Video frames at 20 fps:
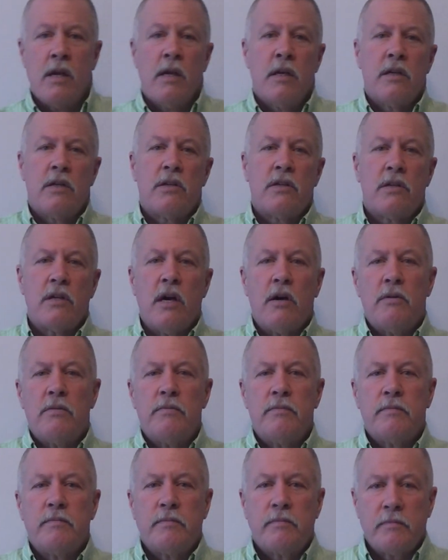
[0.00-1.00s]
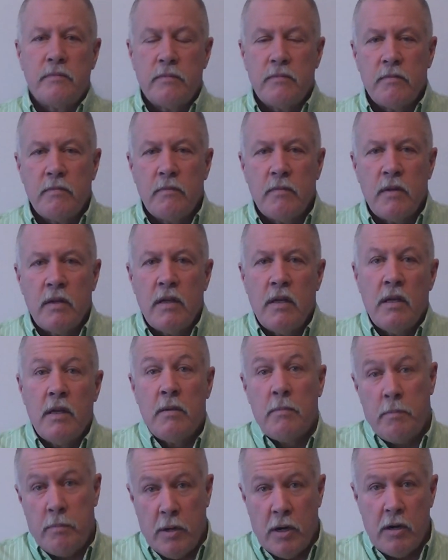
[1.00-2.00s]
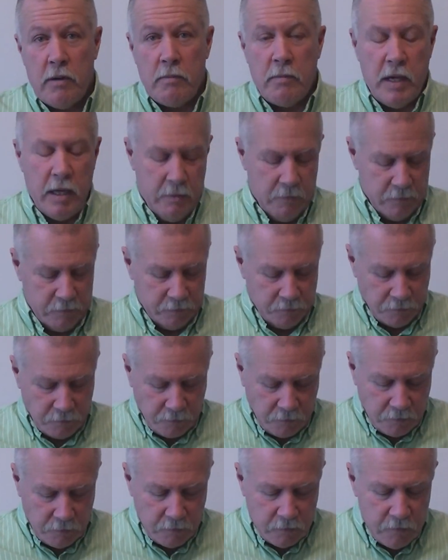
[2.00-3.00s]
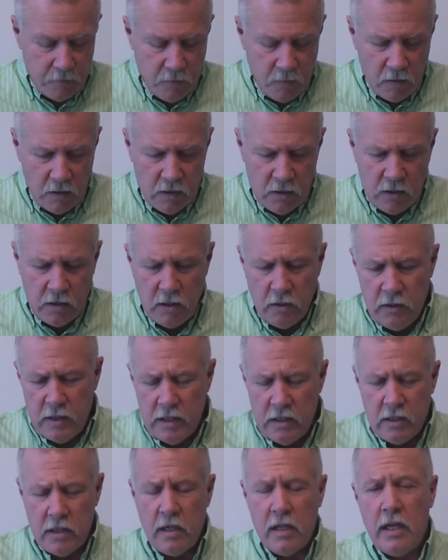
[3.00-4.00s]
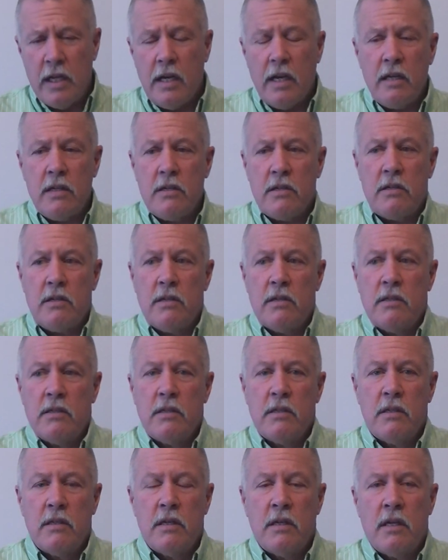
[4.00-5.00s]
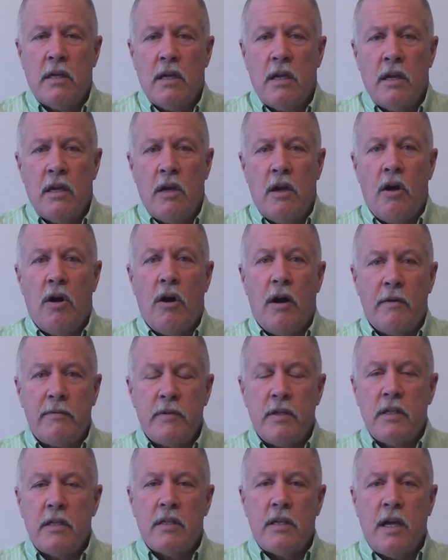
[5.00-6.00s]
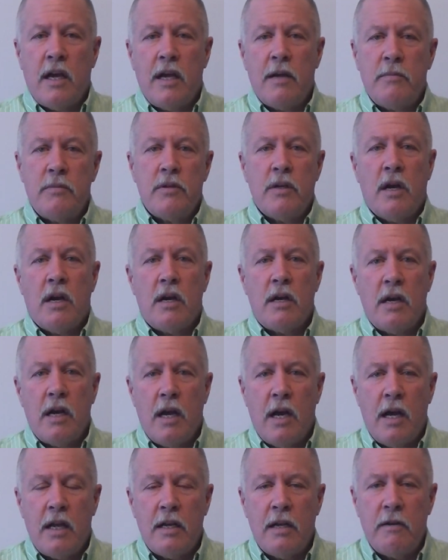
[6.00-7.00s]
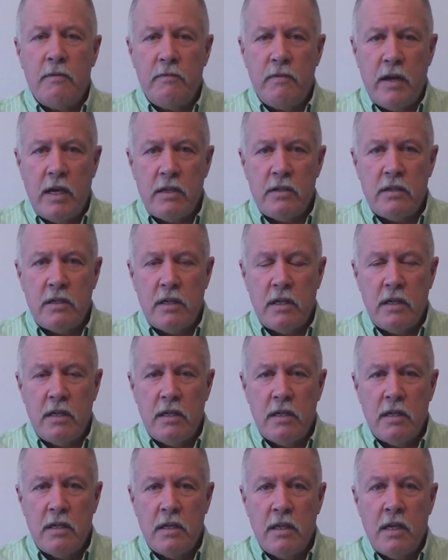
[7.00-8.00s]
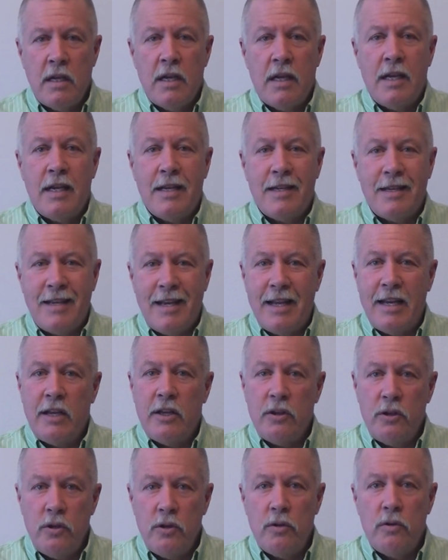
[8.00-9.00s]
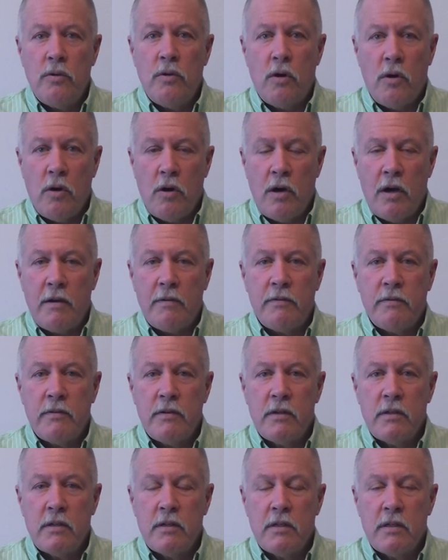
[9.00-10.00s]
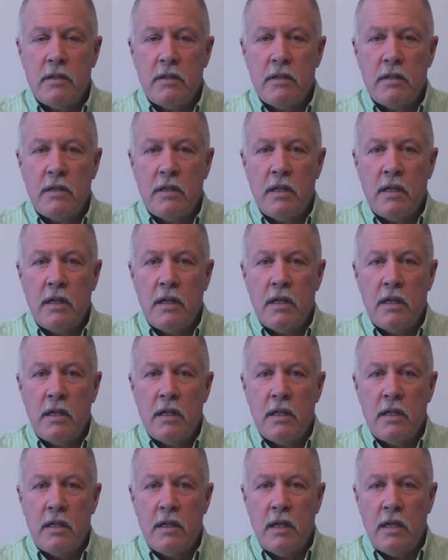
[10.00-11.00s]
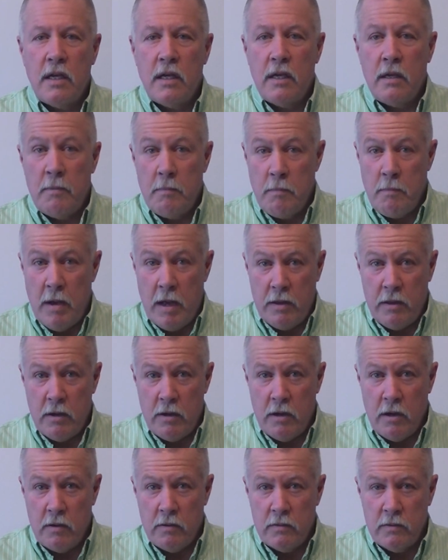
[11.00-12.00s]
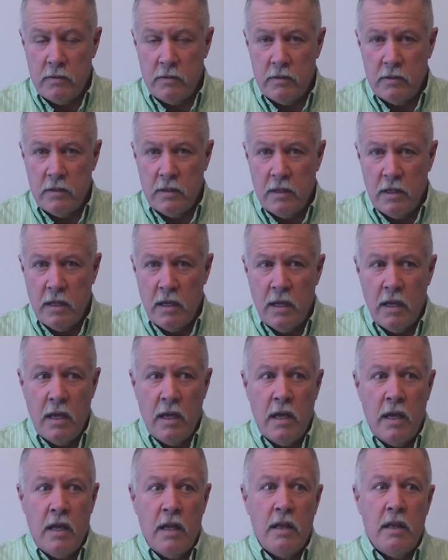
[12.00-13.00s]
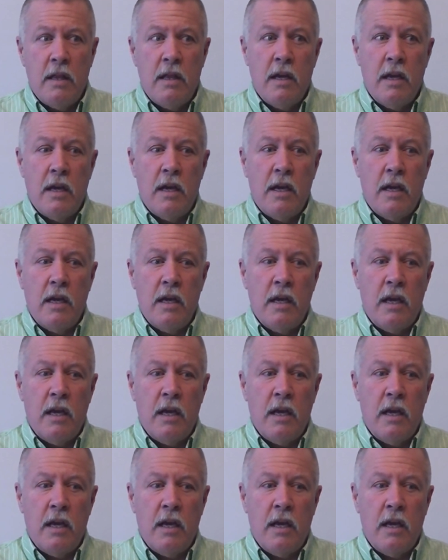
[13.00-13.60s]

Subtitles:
So, pardon me. So these clinics oftentimes are not invested in getting you off the methadone. They